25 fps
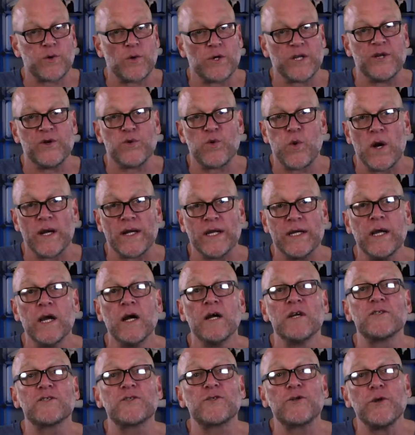2020,
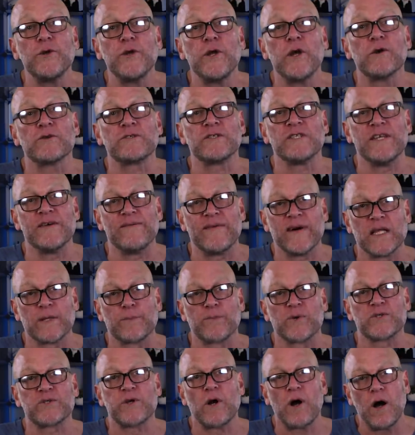studios and
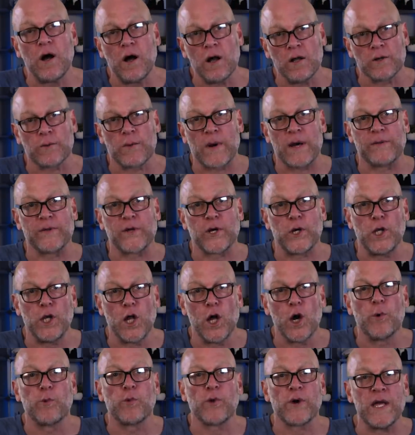developers all around the
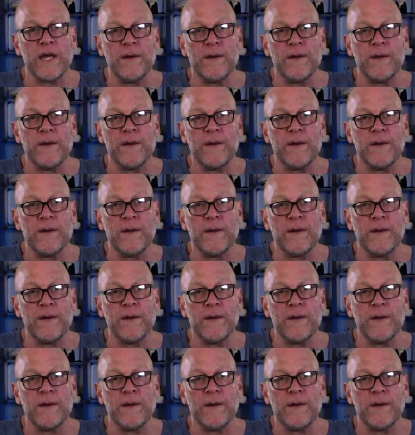globe were